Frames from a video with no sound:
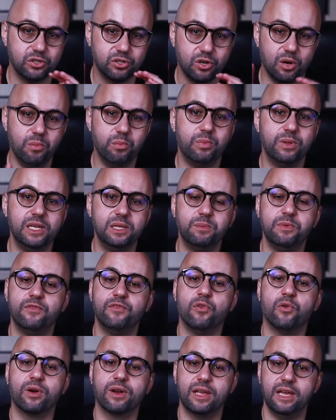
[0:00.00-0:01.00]
complete
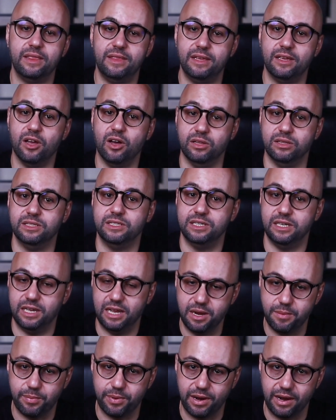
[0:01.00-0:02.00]
before getting on the
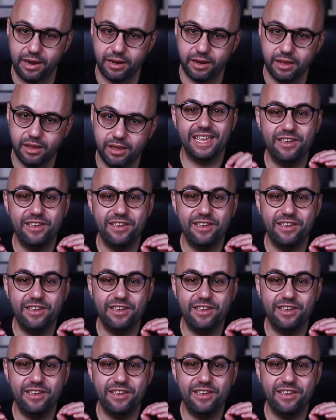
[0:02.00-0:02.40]
airplane.